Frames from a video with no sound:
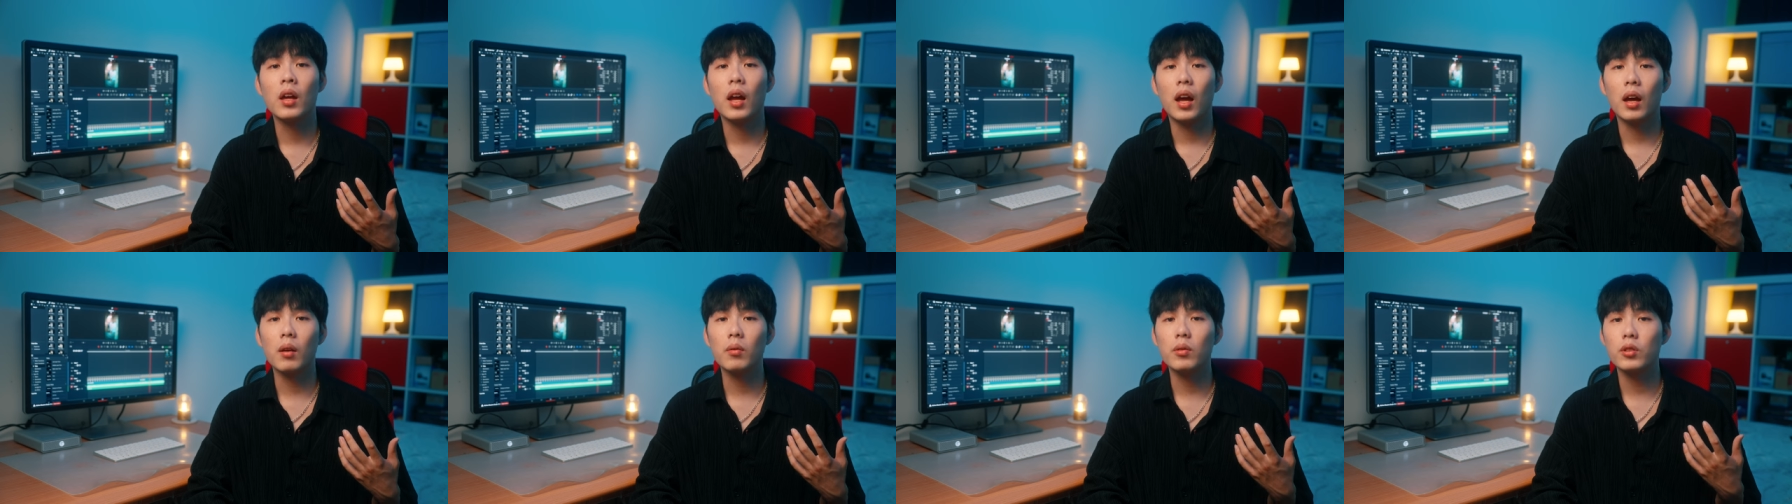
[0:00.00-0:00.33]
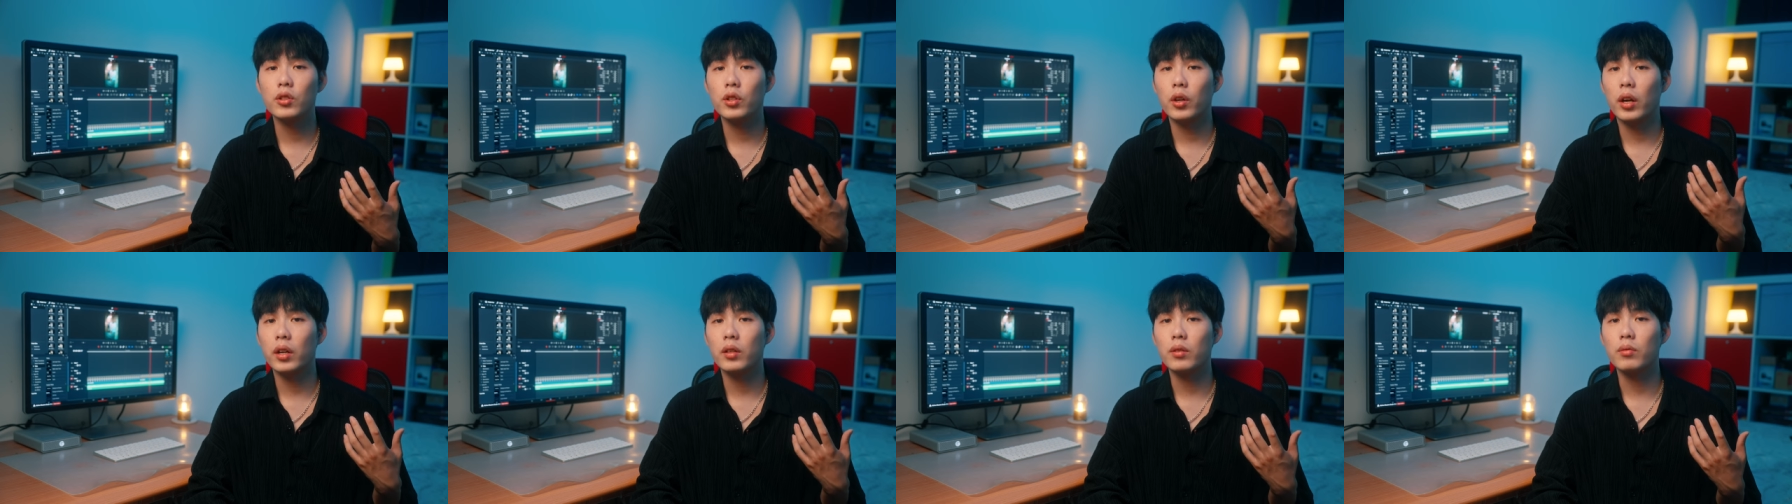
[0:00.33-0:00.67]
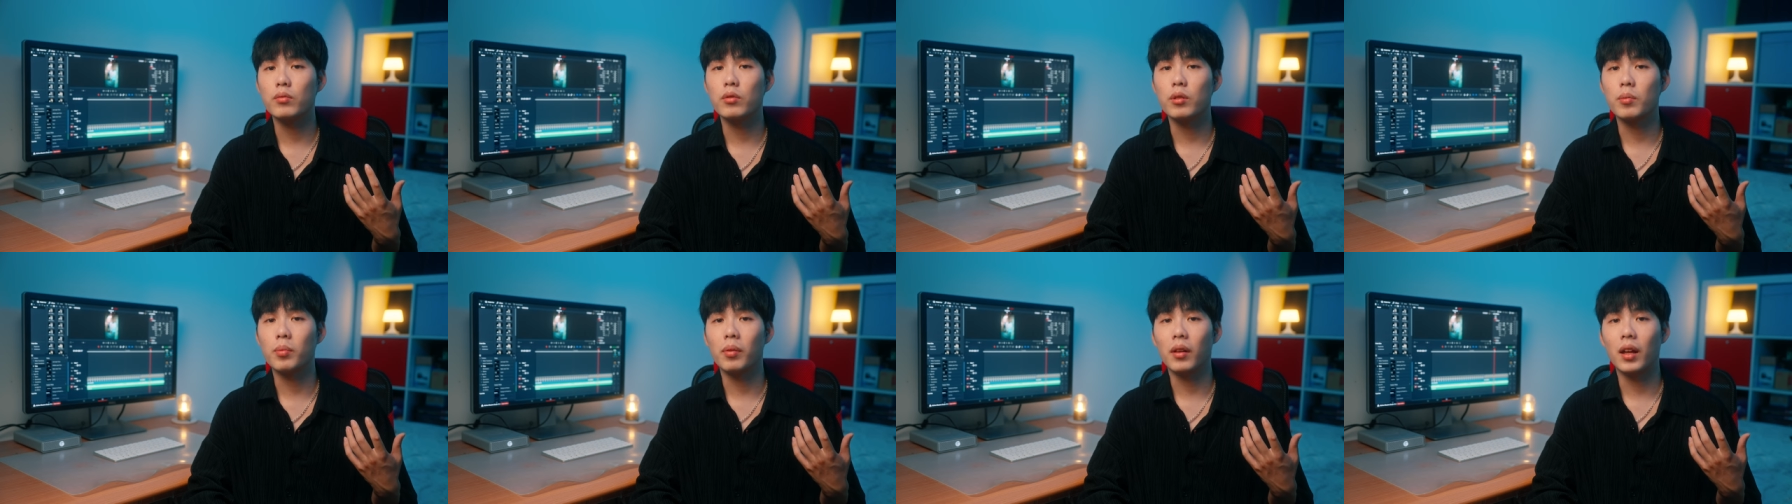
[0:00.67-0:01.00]
I will try to
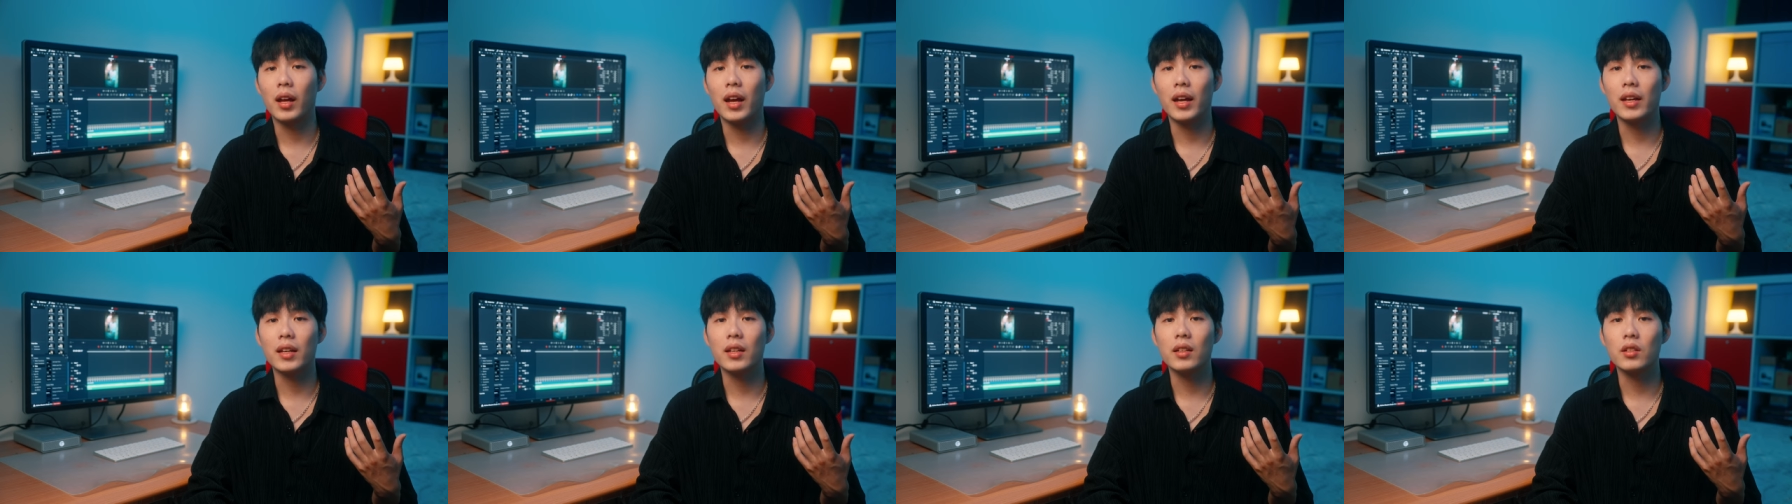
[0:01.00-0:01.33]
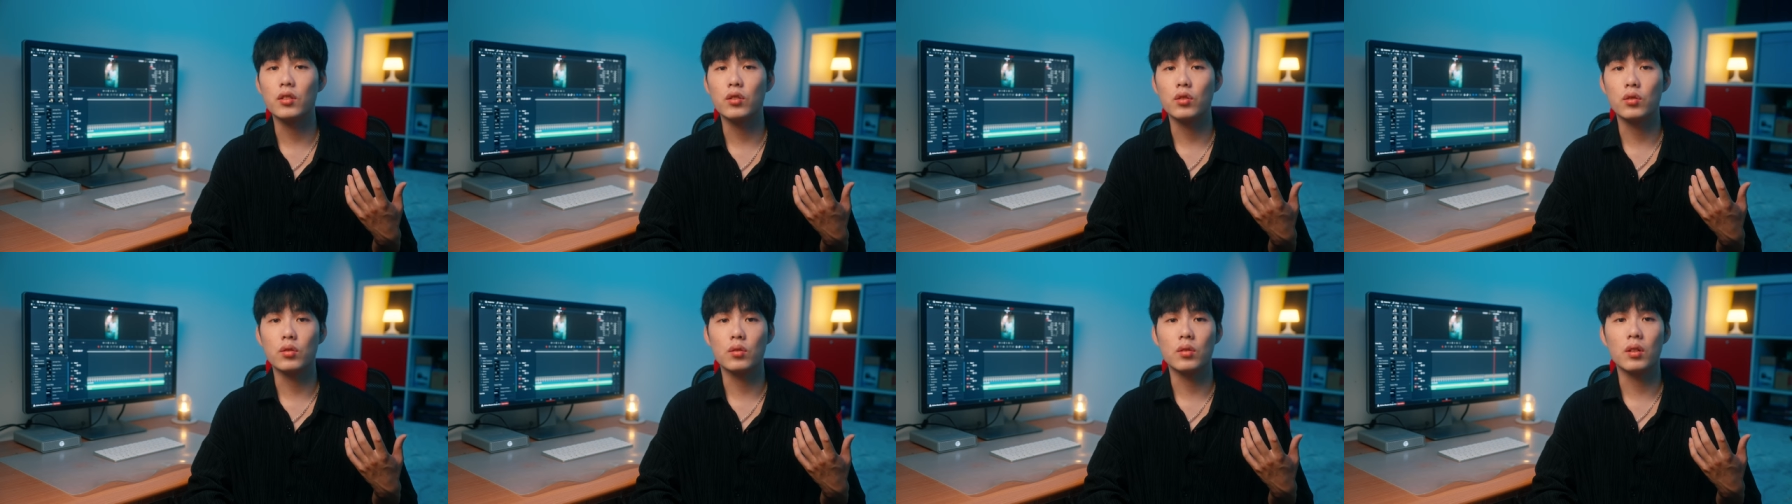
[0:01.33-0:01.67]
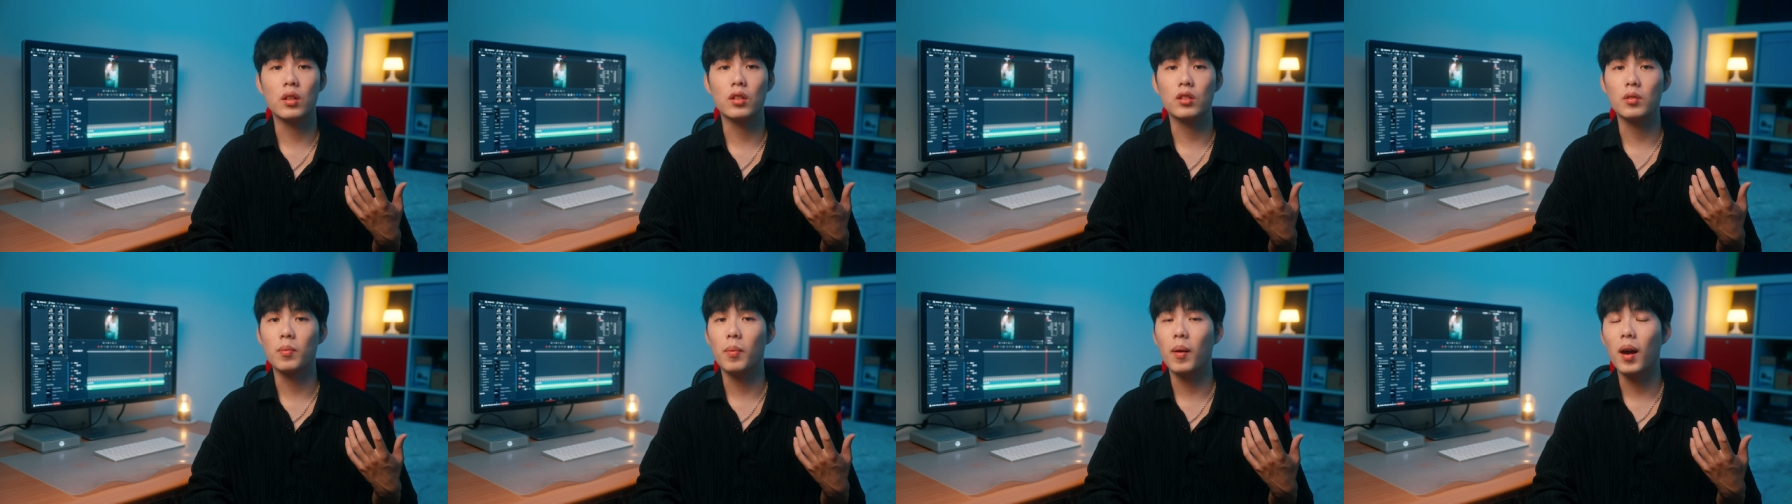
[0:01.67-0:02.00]
reply as
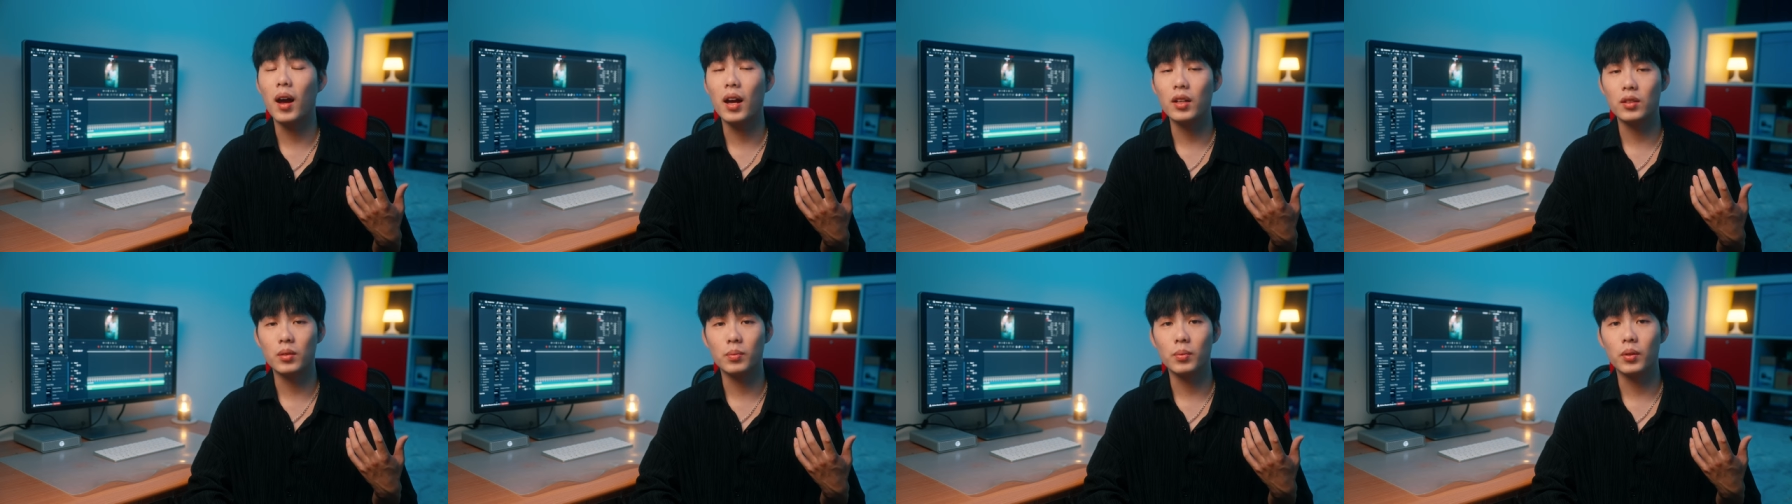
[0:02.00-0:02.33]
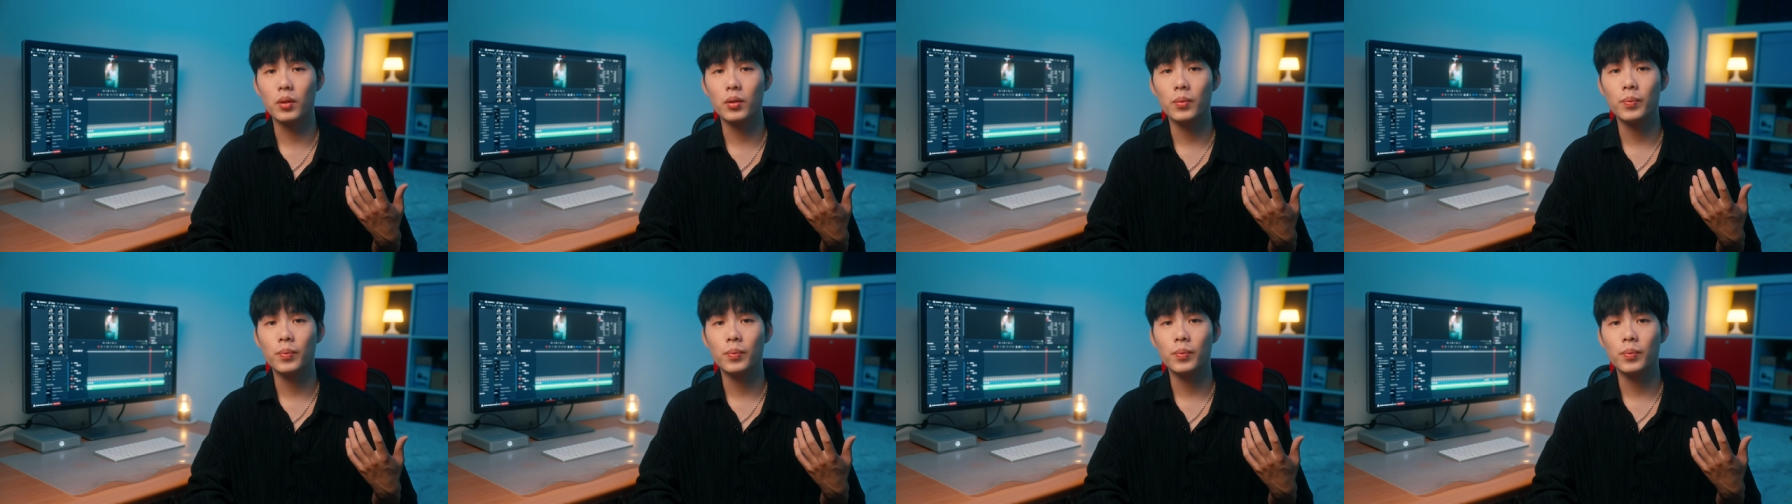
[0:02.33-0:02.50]
soon as possible.